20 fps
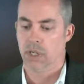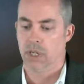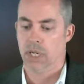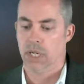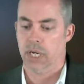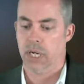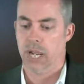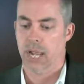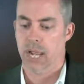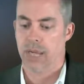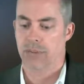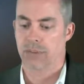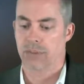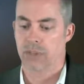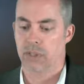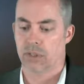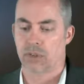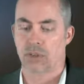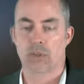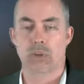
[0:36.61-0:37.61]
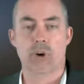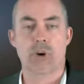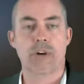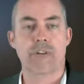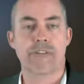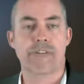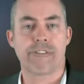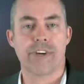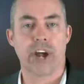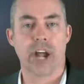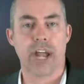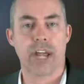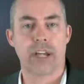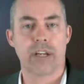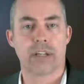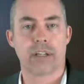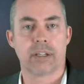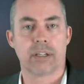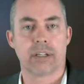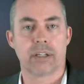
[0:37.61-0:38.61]
it has the
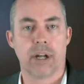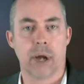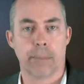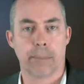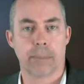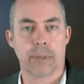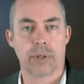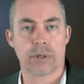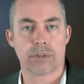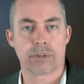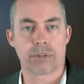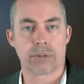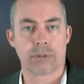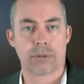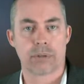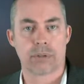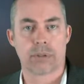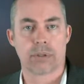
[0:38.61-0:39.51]
certified numbers,